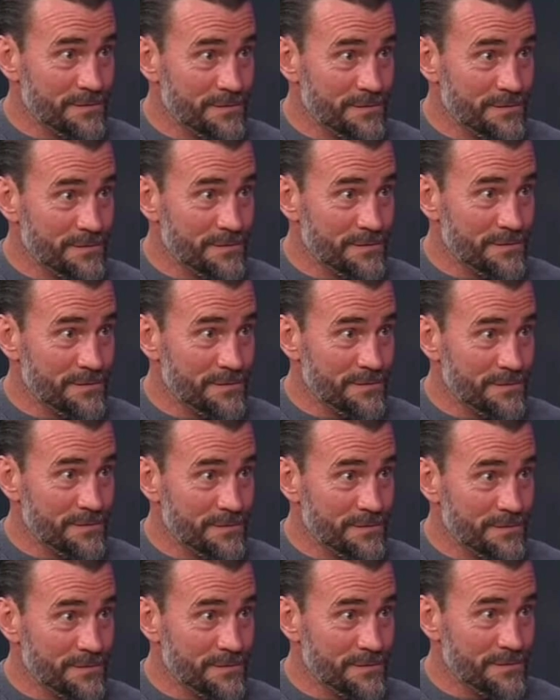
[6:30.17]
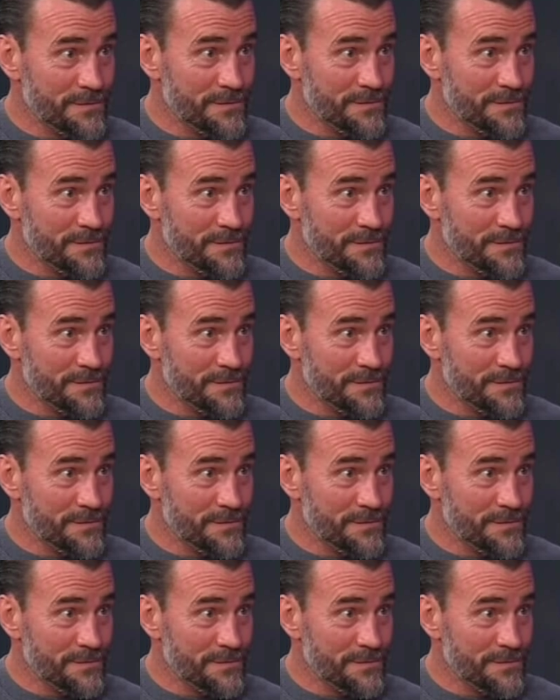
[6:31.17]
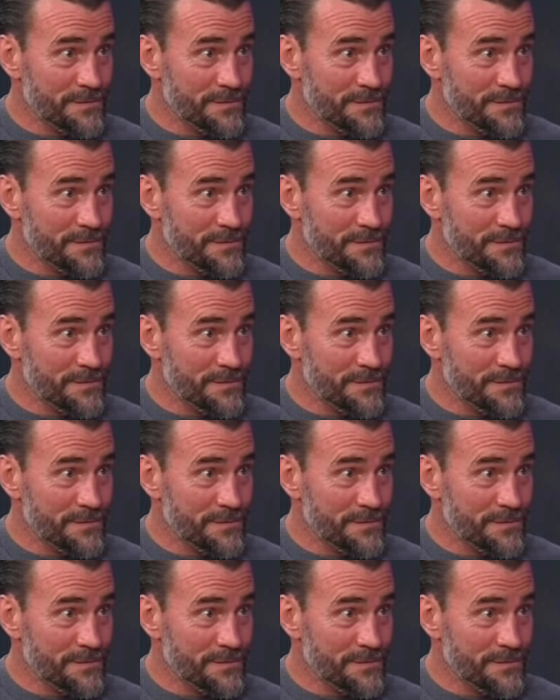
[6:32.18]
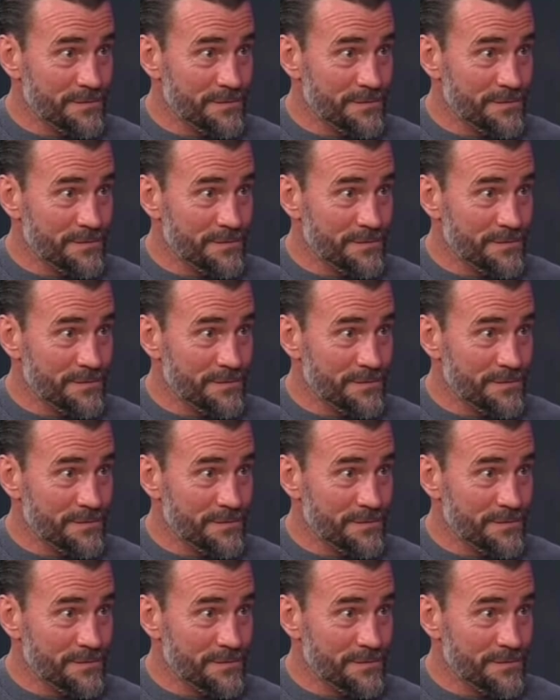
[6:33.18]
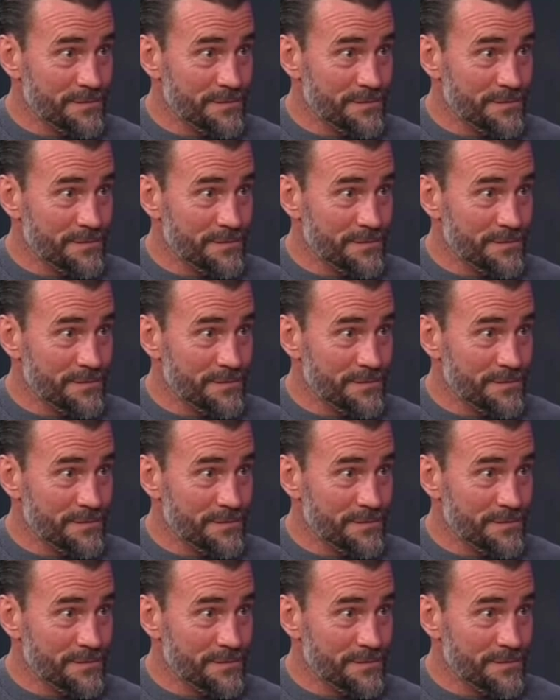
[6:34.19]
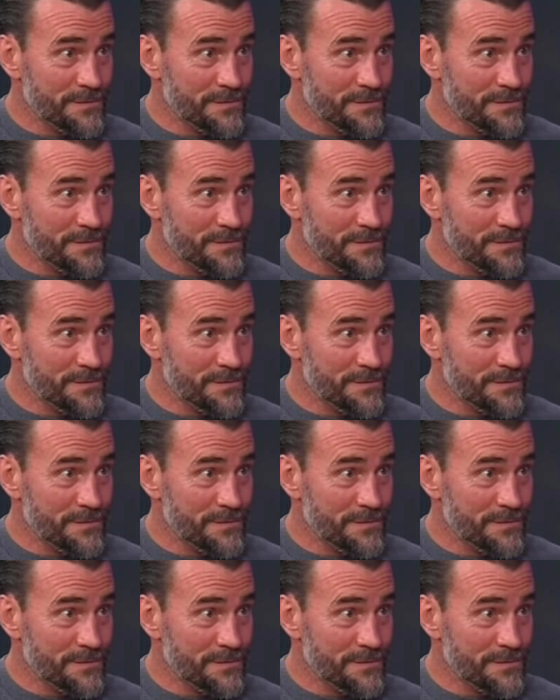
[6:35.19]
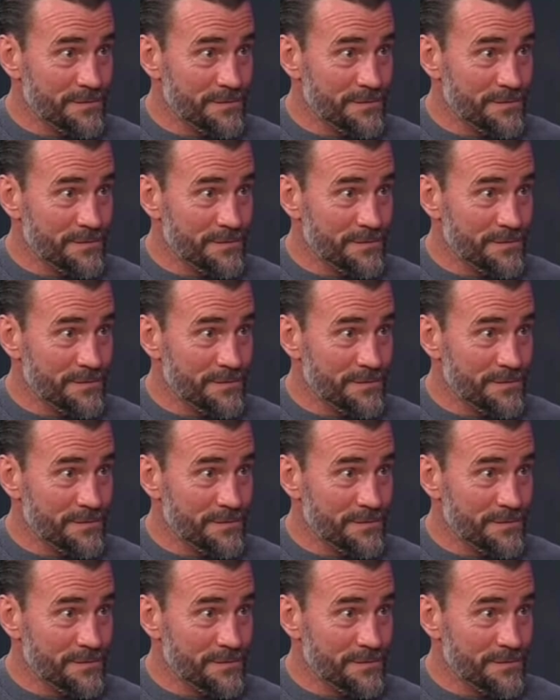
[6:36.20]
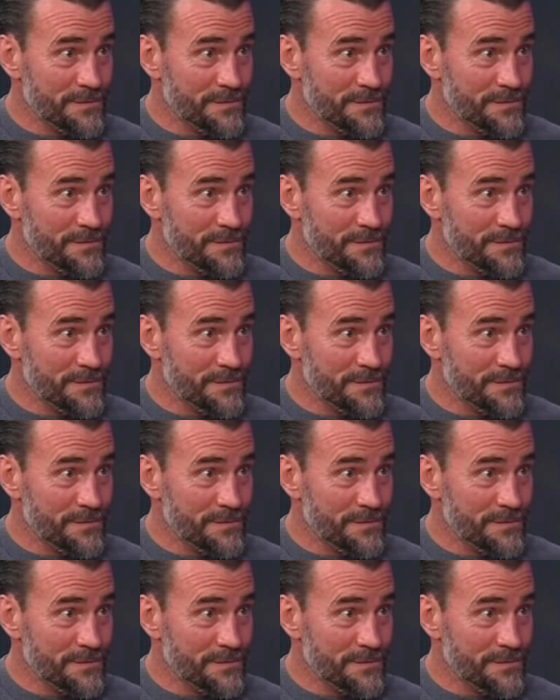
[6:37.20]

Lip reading: This is a still picture; no speech is visible.